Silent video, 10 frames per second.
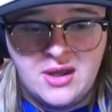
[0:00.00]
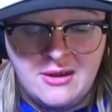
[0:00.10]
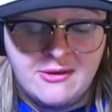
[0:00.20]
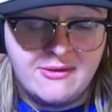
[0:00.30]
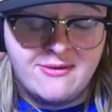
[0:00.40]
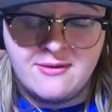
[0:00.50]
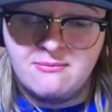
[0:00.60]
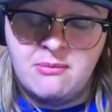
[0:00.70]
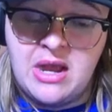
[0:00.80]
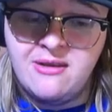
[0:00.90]
Since,
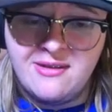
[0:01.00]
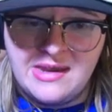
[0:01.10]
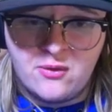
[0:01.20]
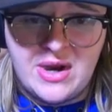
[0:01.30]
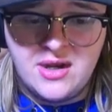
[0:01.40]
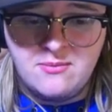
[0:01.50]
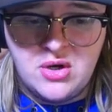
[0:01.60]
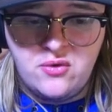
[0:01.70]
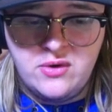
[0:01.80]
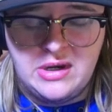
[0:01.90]
honestly, a random
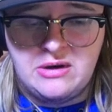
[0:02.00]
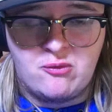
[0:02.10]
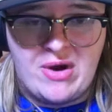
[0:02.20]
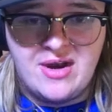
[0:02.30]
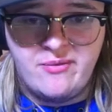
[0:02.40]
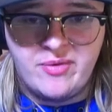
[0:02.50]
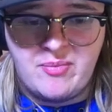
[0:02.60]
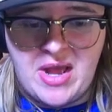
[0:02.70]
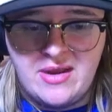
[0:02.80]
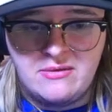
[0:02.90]
node in a random
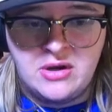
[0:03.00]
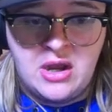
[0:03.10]
spot,